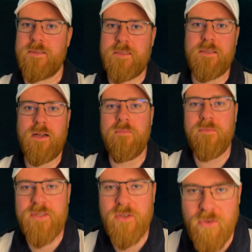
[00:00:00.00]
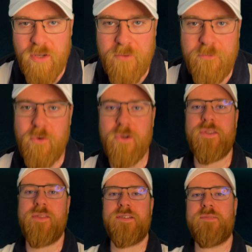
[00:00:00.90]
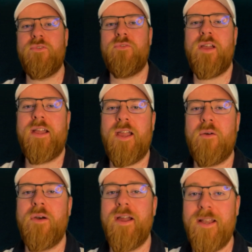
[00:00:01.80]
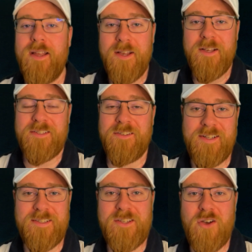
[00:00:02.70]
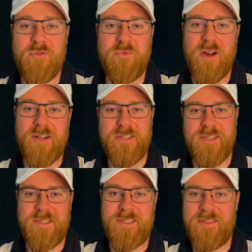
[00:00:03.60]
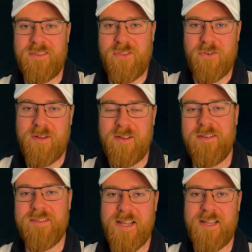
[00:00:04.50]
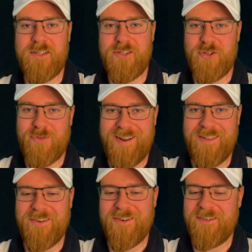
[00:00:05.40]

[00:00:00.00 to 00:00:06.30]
I'm so looking forward to this movie. I can't wait. So let's go and watch this 30-second trailer.